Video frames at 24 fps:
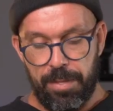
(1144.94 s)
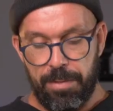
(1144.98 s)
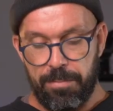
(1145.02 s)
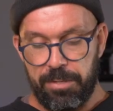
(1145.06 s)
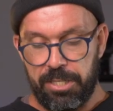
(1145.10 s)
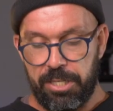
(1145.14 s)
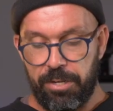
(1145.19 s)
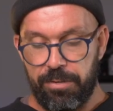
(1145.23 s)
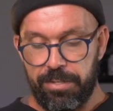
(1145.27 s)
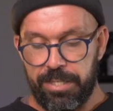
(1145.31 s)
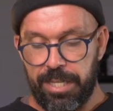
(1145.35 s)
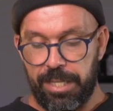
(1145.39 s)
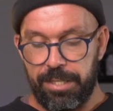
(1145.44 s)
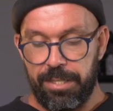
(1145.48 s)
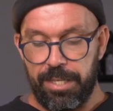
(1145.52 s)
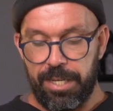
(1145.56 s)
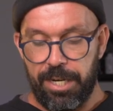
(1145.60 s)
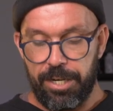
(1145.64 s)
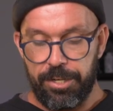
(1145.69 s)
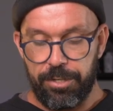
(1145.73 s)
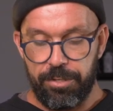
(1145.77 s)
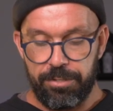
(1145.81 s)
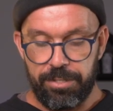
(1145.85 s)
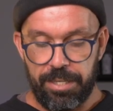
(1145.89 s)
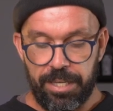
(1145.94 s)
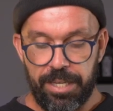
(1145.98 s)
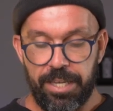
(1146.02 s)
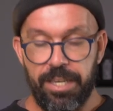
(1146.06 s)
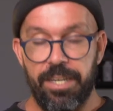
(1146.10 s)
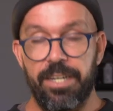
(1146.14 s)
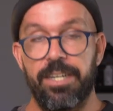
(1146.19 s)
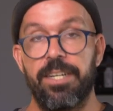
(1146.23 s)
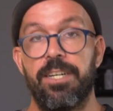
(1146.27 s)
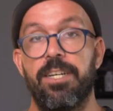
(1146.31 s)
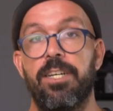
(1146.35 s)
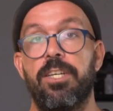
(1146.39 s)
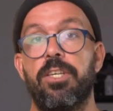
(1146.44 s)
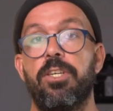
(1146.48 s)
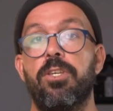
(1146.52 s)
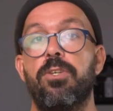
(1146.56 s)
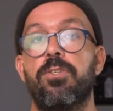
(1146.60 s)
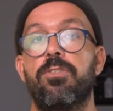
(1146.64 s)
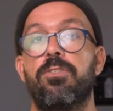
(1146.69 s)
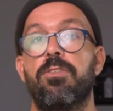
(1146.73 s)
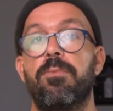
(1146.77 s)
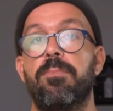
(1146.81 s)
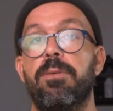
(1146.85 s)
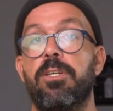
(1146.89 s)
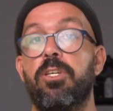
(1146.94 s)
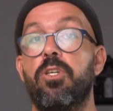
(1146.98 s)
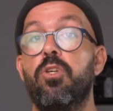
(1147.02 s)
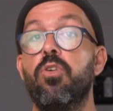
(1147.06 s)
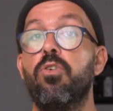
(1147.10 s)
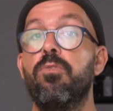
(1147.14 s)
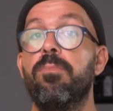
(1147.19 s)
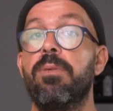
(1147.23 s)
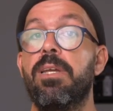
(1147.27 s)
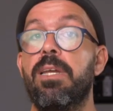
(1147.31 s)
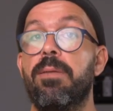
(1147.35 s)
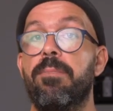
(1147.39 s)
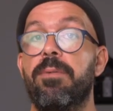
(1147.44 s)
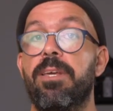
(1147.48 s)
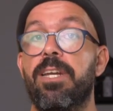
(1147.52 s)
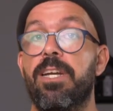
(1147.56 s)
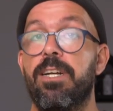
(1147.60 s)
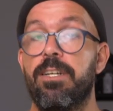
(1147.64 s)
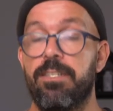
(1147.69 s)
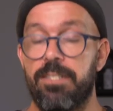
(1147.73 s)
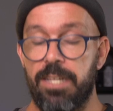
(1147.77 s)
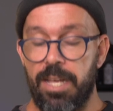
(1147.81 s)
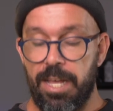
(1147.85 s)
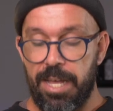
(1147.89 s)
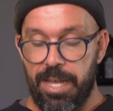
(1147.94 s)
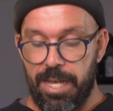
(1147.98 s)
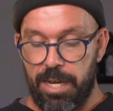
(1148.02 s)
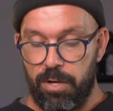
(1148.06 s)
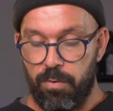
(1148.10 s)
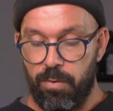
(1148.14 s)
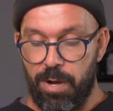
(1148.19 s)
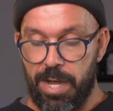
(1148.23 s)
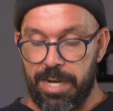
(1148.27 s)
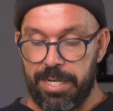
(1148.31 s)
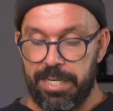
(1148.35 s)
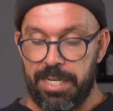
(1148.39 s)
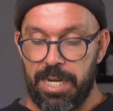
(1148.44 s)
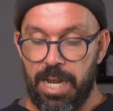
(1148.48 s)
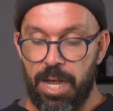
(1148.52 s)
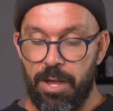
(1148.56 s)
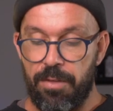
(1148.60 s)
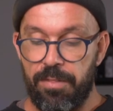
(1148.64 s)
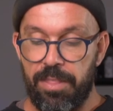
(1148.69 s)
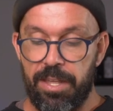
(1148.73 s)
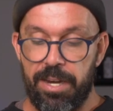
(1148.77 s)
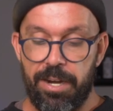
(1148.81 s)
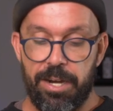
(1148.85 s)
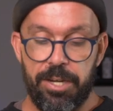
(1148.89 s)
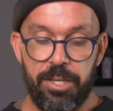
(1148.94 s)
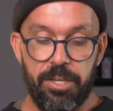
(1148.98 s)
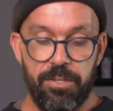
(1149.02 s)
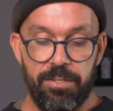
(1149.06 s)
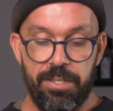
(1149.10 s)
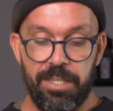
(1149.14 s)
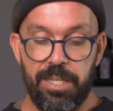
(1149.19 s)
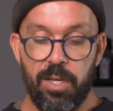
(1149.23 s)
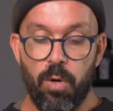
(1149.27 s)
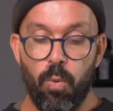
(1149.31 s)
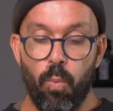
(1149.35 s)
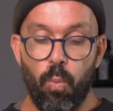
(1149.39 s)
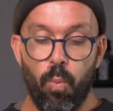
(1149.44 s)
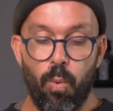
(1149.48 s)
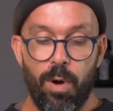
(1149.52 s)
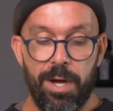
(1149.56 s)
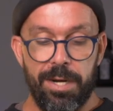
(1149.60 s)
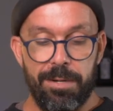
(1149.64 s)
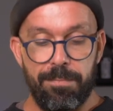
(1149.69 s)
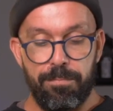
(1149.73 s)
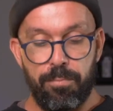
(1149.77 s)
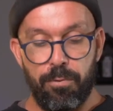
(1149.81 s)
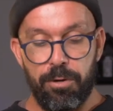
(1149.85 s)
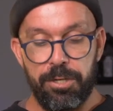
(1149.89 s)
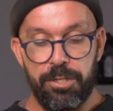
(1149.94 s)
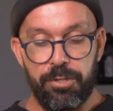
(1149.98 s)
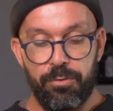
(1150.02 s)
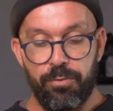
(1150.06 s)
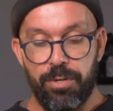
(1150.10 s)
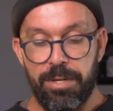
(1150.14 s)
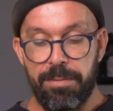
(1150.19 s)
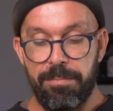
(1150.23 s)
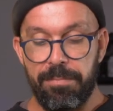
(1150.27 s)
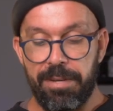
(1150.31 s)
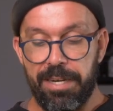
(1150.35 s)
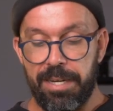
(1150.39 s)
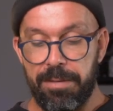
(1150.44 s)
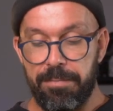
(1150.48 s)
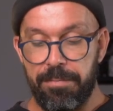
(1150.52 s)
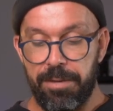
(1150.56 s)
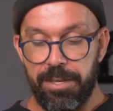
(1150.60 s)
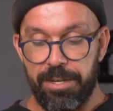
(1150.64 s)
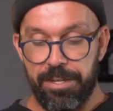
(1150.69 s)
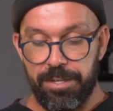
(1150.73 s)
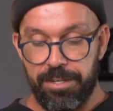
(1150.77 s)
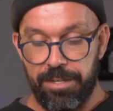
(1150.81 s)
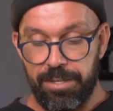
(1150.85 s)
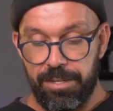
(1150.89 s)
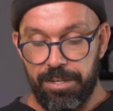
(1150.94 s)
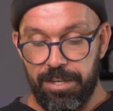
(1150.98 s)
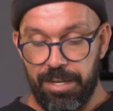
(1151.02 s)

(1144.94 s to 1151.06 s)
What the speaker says: The material that they are using here used to be 2 millimeters, and right now they are using a 1.3 millimeter